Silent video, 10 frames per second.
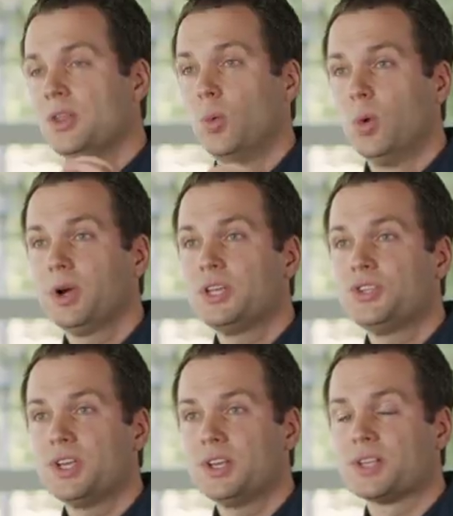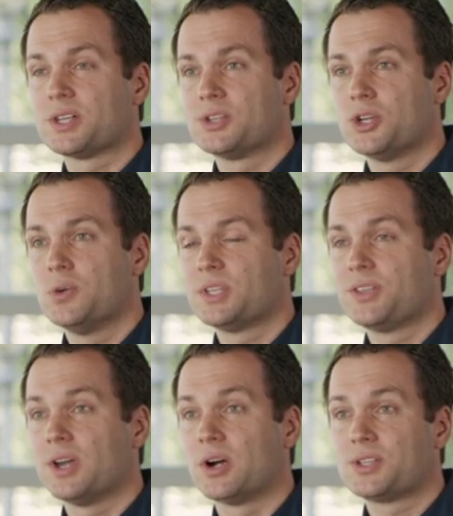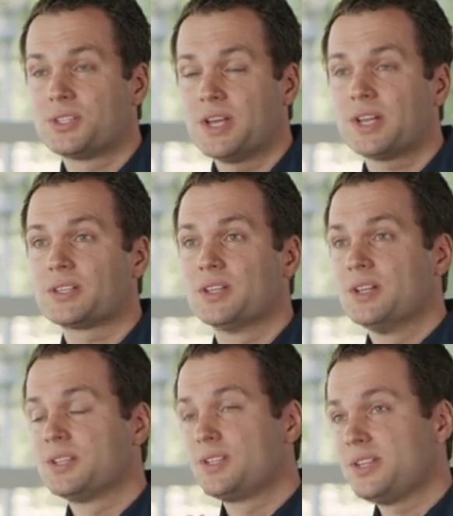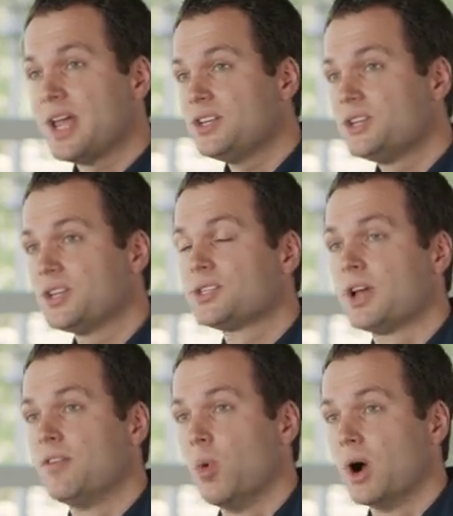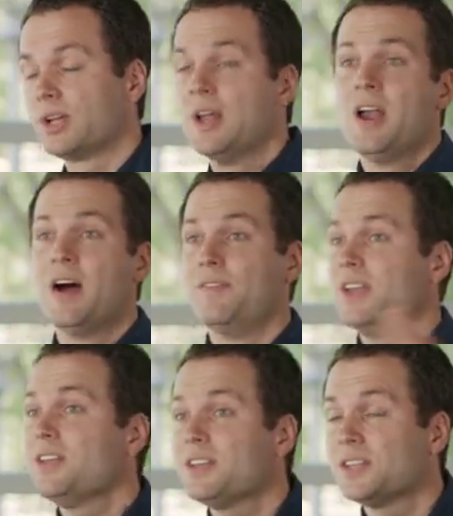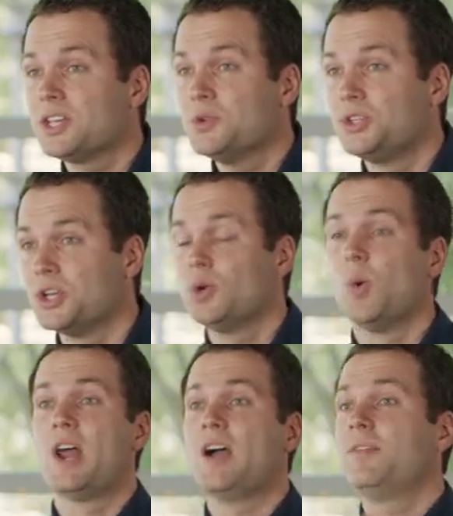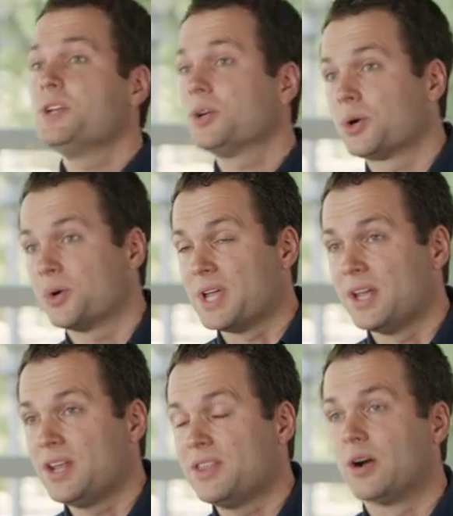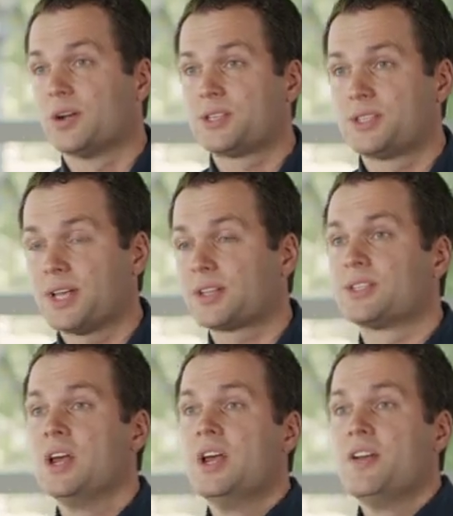The Working Genius assumes that there are 6 stages of work. Of anything that you do, whatever you're creating, there are 6